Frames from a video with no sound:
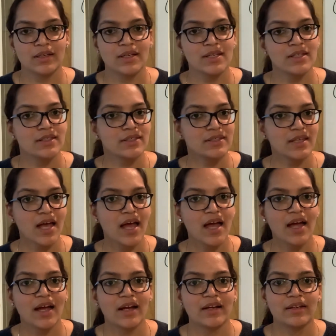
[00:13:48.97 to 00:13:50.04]

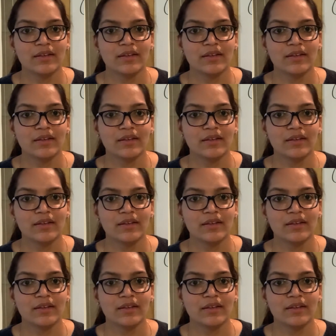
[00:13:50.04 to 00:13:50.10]
sad,